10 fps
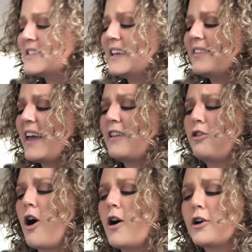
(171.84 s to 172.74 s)
need like
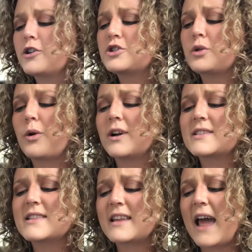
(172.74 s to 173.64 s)
longer
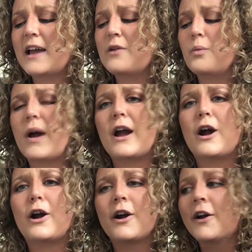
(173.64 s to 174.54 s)
shorts that I can
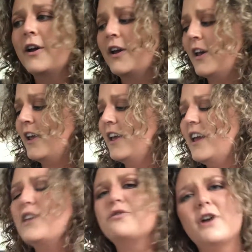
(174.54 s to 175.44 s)
wear
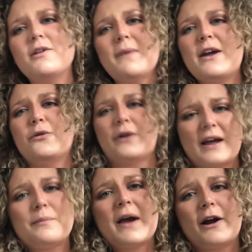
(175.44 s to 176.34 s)
in front of my
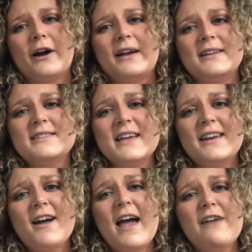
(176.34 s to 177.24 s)
grandparents
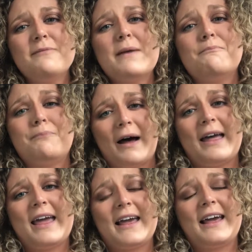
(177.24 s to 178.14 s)
and not have my
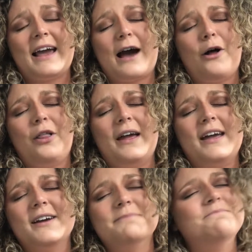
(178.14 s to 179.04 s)
butt hanging out like